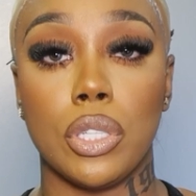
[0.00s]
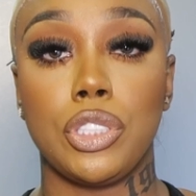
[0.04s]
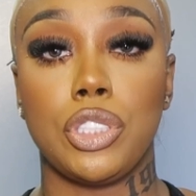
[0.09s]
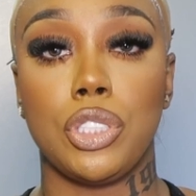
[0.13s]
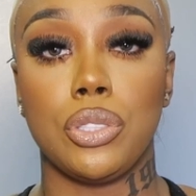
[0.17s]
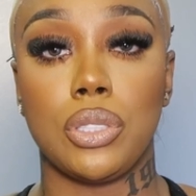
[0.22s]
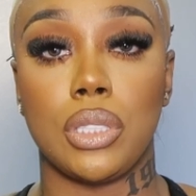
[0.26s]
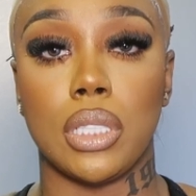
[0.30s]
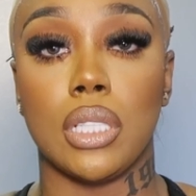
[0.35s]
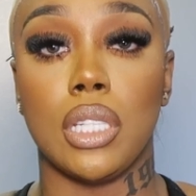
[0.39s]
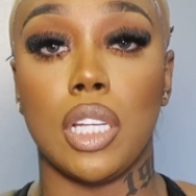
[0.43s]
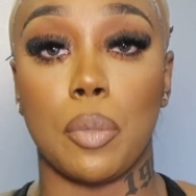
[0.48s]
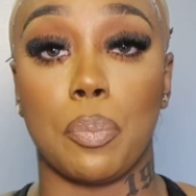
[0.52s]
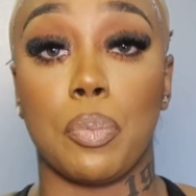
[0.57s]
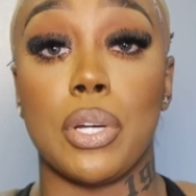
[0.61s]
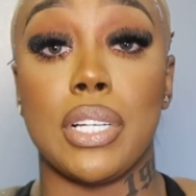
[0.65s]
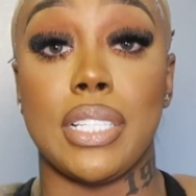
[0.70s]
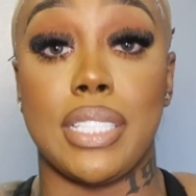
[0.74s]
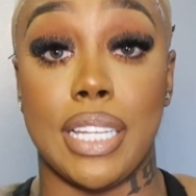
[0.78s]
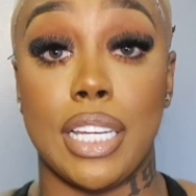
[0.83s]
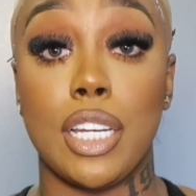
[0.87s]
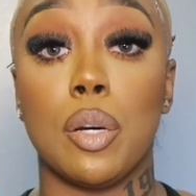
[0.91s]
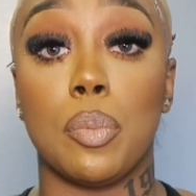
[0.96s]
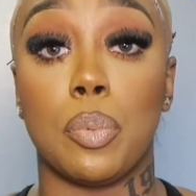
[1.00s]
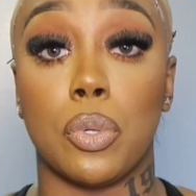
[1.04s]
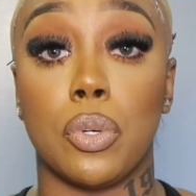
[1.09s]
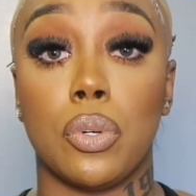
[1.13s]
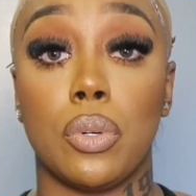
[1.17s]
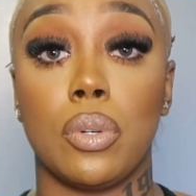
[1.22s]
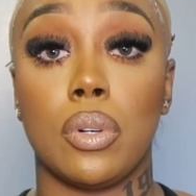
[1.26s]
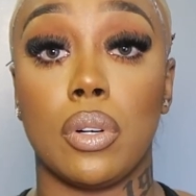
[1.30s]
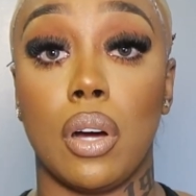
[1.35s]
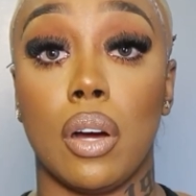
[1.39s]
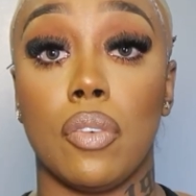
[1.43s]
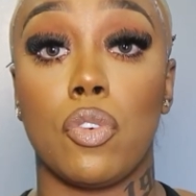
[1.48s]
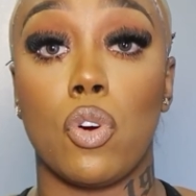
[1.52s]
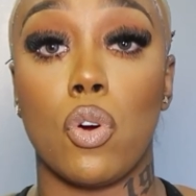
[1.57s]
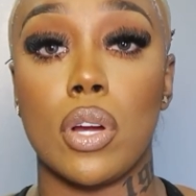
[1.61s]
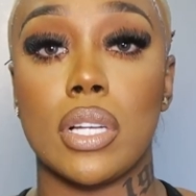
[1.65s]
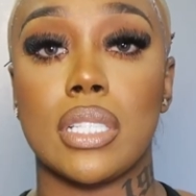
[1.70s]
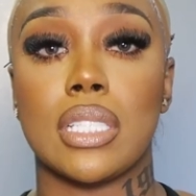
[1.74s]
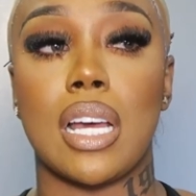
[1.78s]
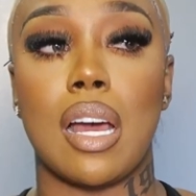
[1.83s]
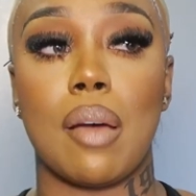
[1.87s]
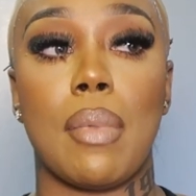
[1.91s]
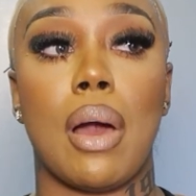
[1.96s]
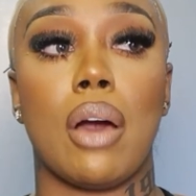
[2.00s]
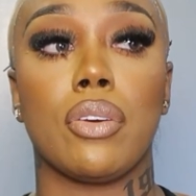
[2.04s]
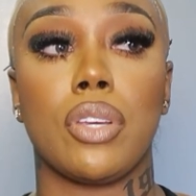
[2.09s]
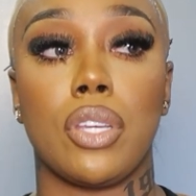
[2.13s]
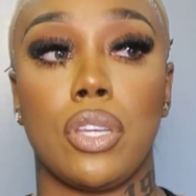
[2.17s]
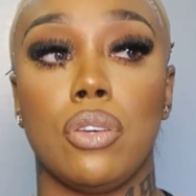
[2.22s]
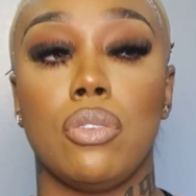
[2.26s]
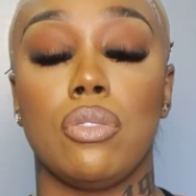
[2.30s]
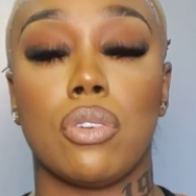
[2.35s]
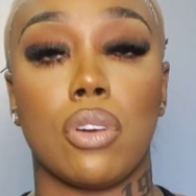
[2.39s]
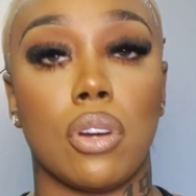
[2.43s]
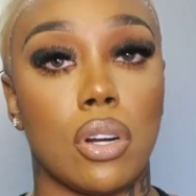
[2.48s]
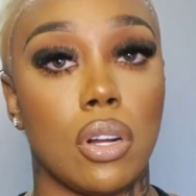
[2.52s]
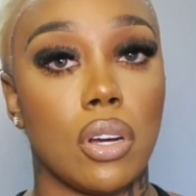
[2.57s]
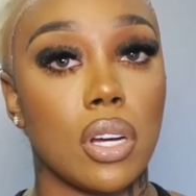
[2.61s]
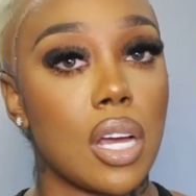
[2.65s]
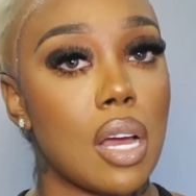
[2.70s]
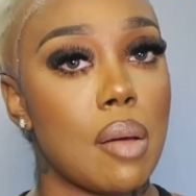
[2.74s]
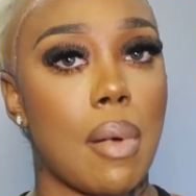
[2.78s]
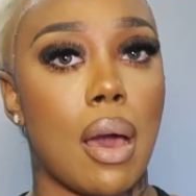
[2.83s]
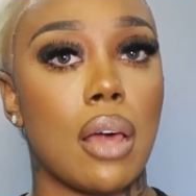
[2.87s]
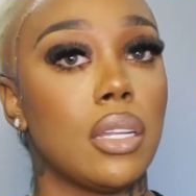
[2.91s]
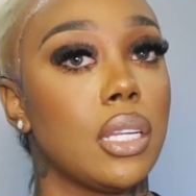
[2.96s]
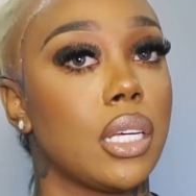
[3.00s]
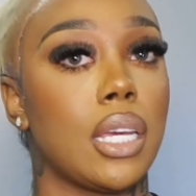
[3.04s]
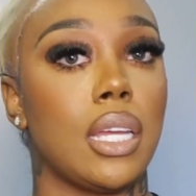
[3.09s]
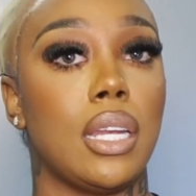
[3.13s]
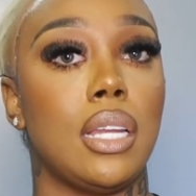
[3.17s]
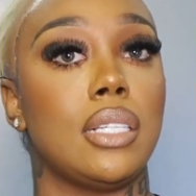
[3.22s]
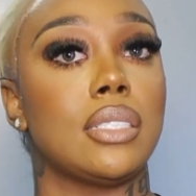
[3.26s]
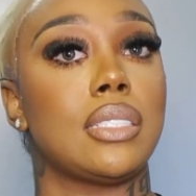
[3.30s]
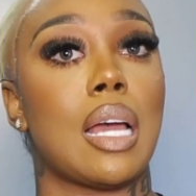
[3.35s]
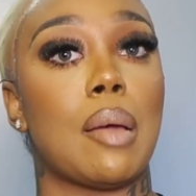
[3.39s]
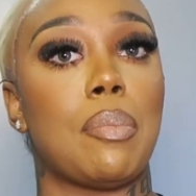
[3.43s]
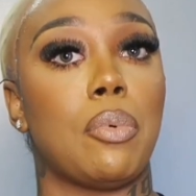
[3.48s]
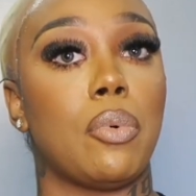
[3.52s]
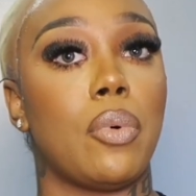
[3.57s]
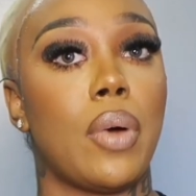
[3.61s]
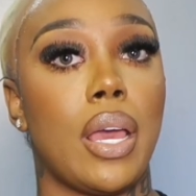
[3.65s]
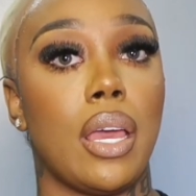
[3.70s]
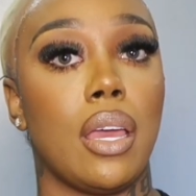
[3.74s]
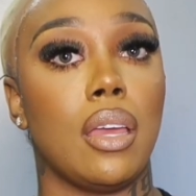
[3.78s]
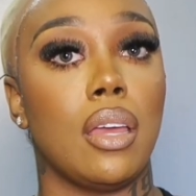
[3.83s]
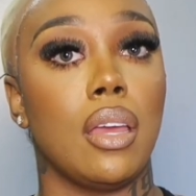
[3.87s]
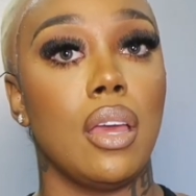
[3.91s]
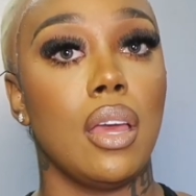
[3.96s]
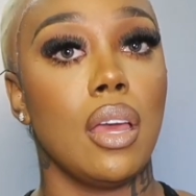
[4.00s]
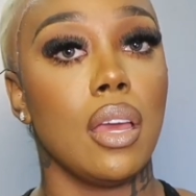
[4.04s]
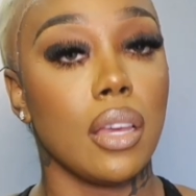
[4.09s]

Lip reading: want you to look presentable. Of course, come out cute, girl. Don't come out looking any type of way.